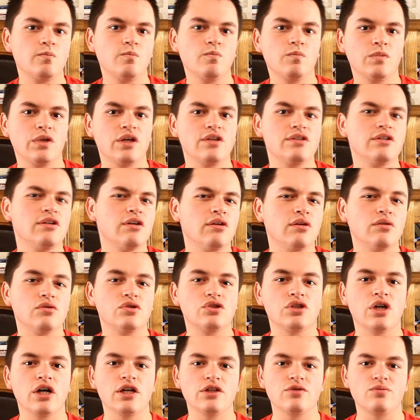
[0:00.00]
Because you know those
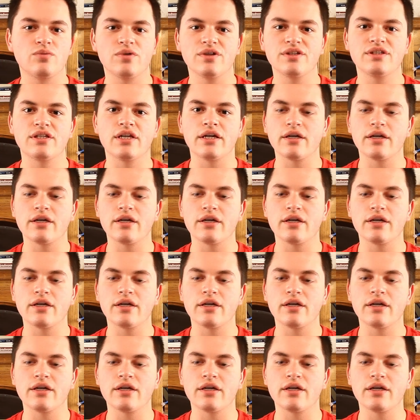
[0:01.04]
shots where it's